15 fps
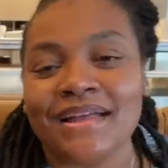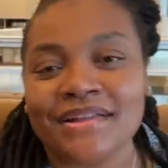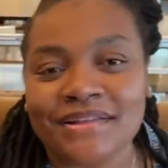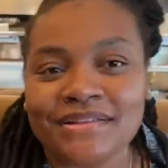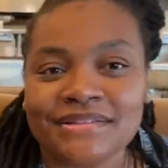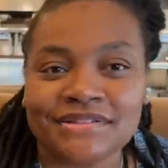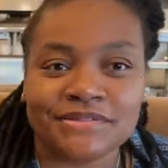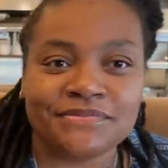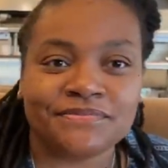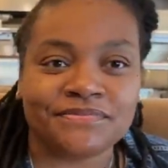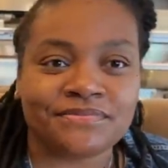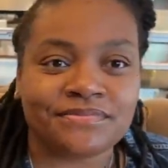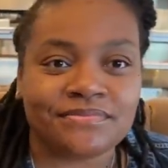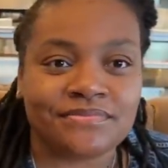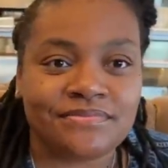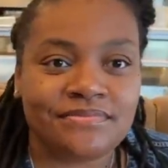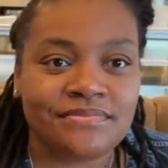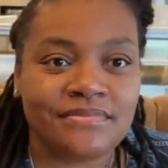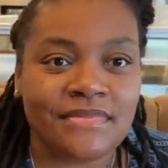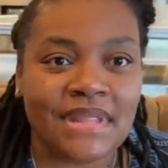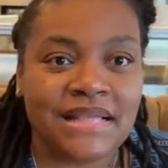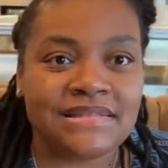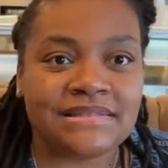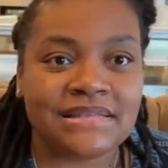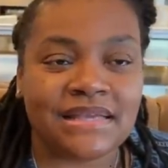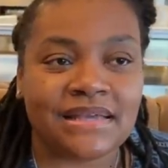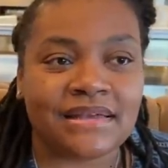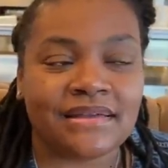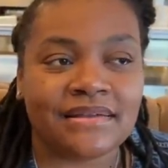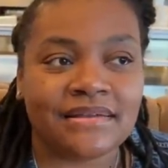and then we just keep going.
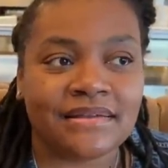Yeah.